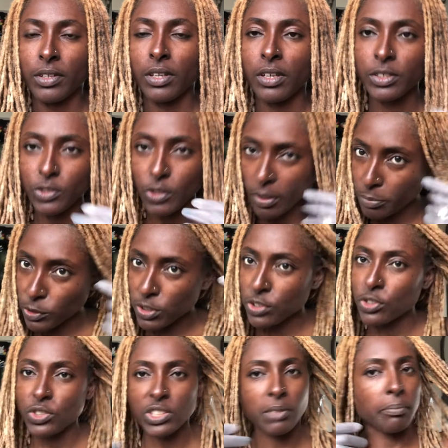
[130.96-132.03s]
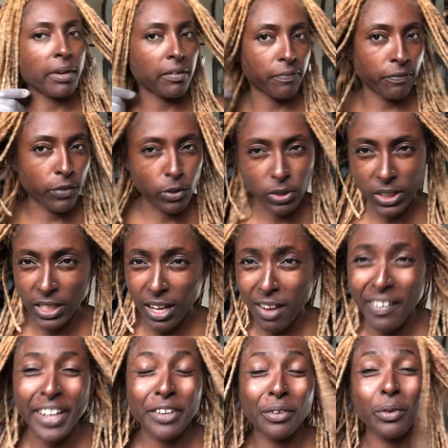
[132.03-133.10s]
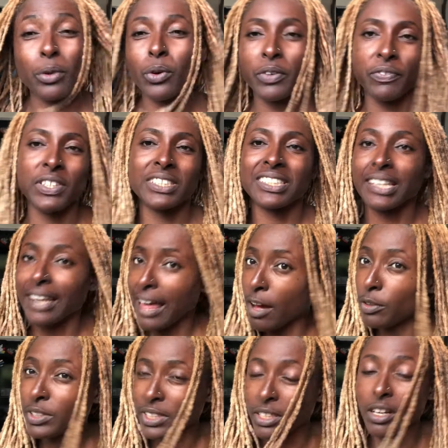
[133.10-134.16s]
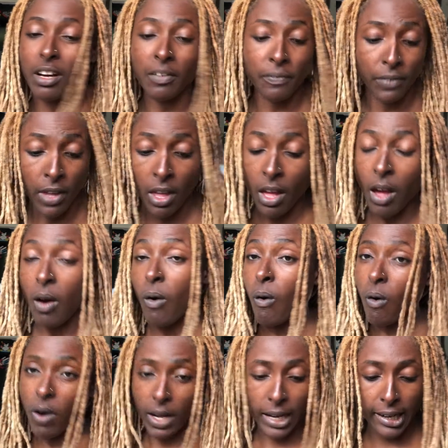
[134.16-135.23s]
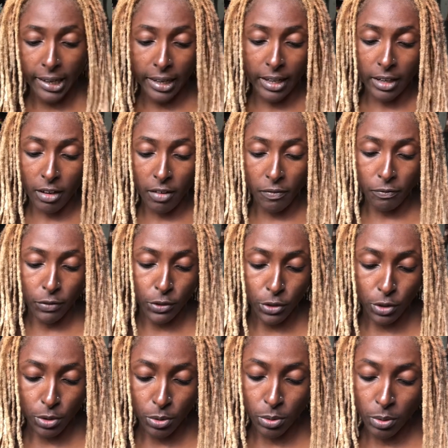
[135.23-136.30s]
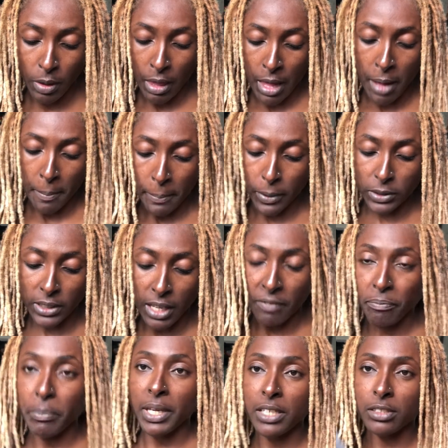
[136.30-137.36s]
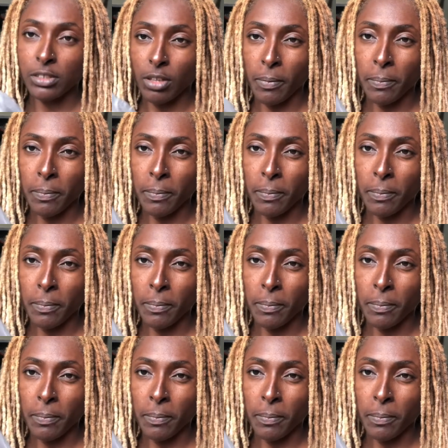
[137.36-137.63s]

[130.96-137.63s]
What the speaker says: So I'm just using my phone now. I don't know if it's loud enough or clear enough for you, but I've mixed up